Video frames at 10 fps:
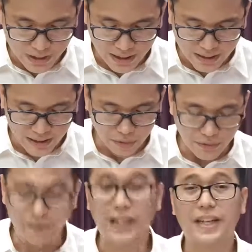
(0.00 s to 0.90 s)
gone and we
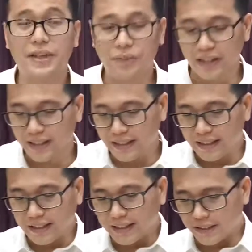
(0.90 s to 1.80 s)
fly away.
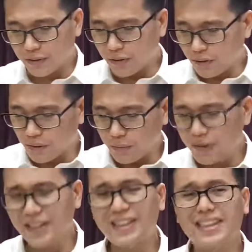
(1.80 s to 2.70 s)
So
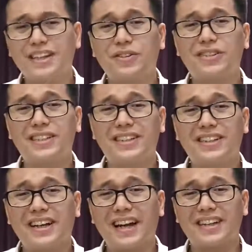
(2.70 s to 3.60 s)
we really can
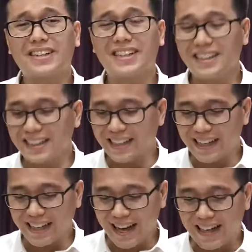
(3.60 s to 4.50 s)
consider actually the
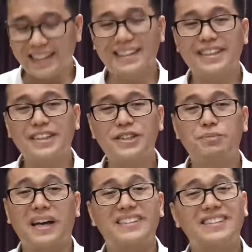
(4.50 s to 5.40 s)
added years
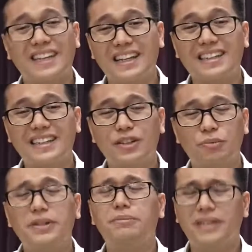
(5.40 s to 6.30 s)
past 80 to
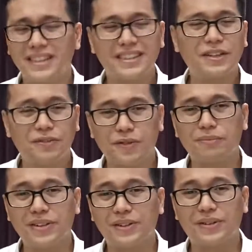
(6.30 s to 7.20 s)
be a blessing
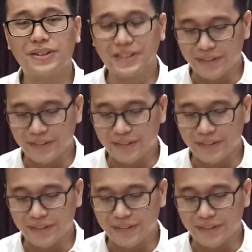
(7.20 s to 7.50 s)
from the Lord.